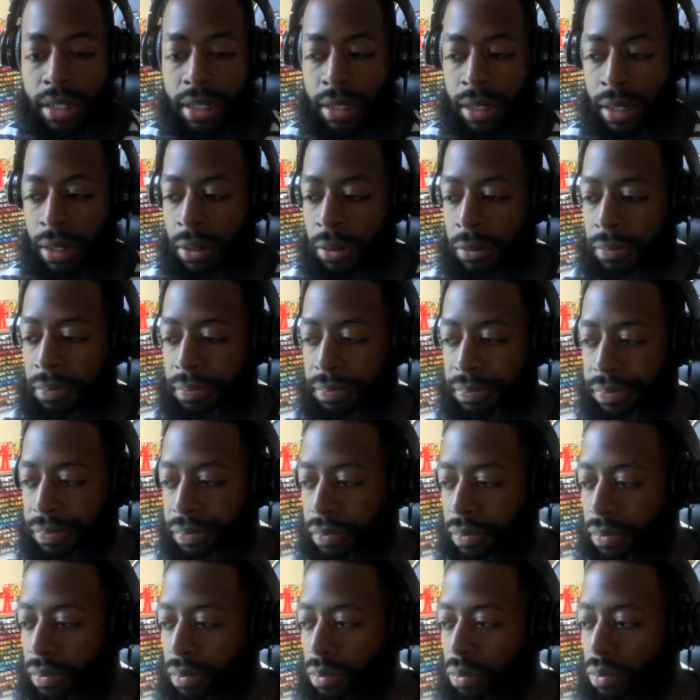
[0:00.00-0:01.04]
So
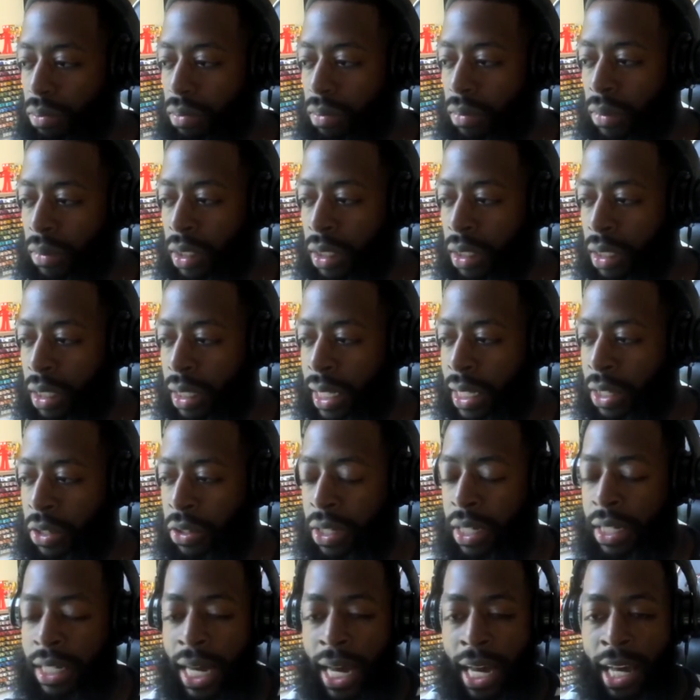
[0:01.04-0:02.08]
you
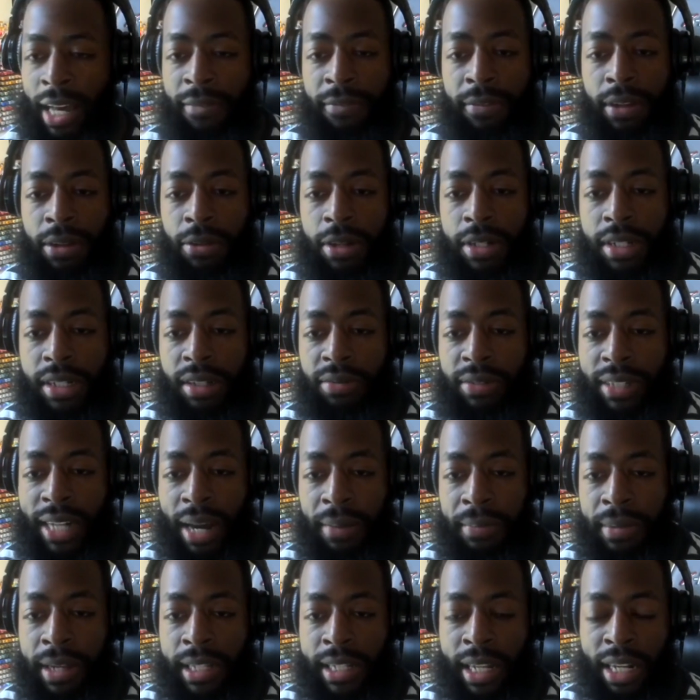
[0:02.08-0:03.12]
see the influence of
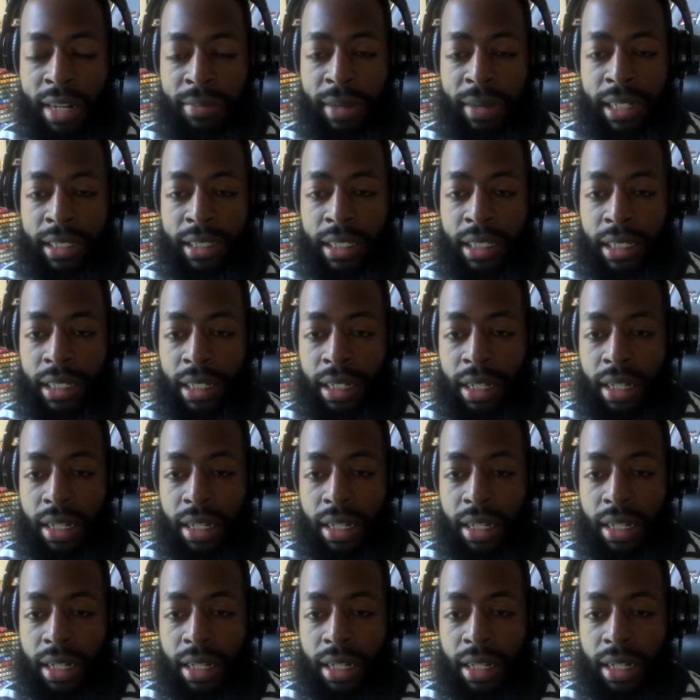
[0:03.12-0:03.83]
Japanese animation